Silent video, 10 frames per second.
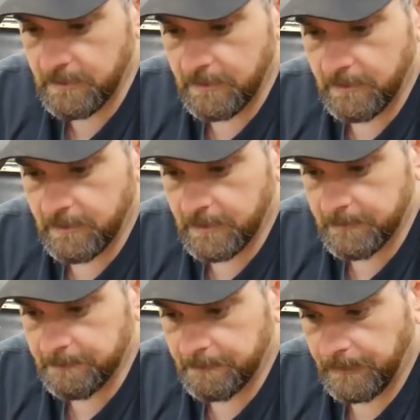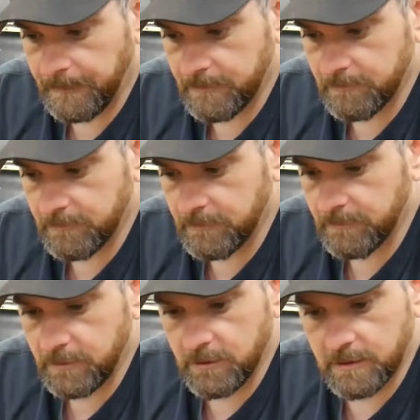the
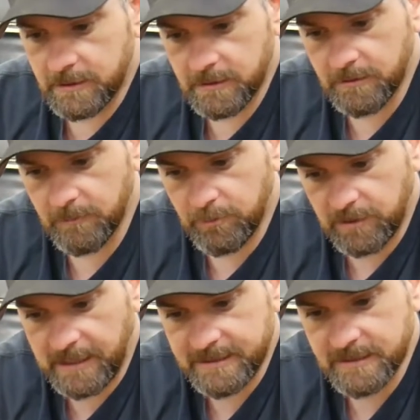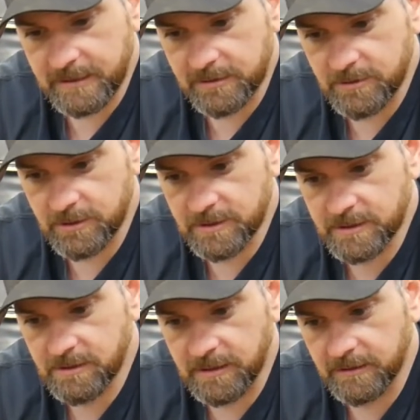plastic is
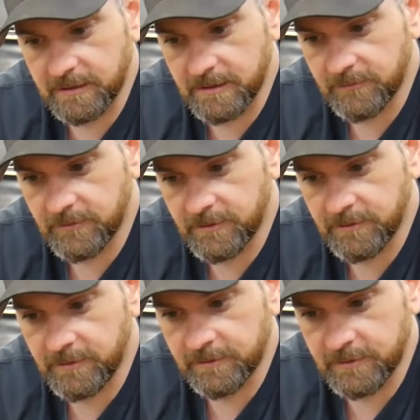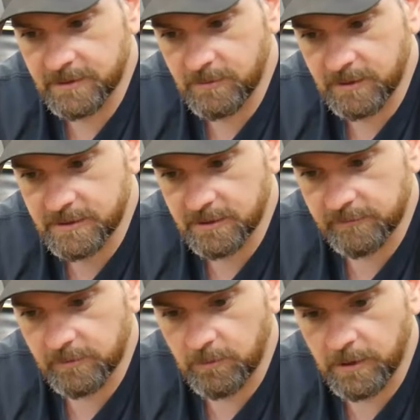just slightly different on this
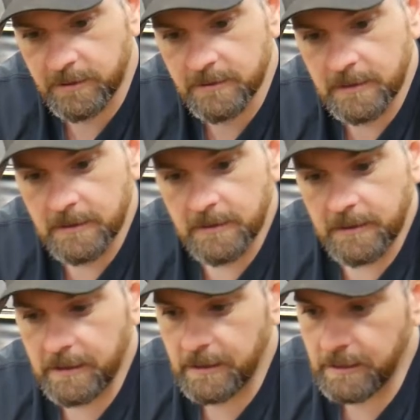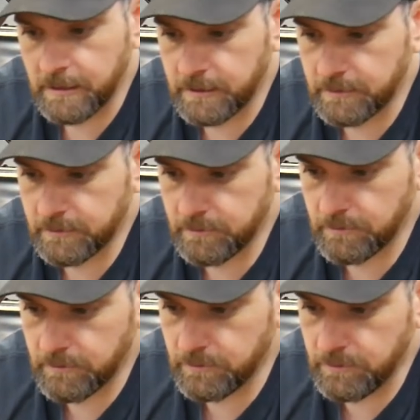Quicksilver one, and
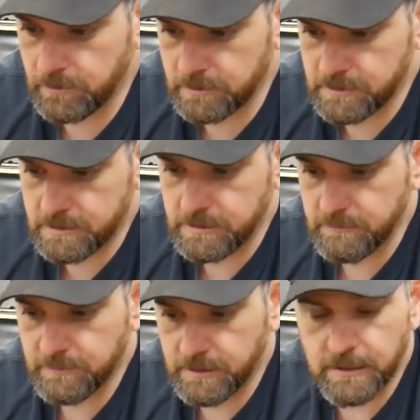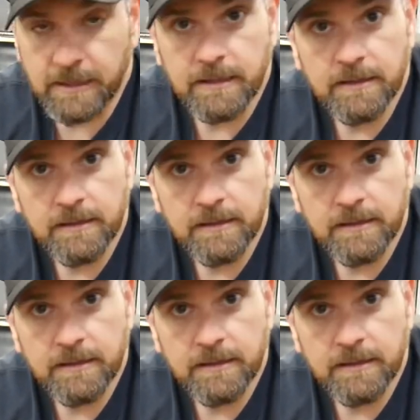you can see my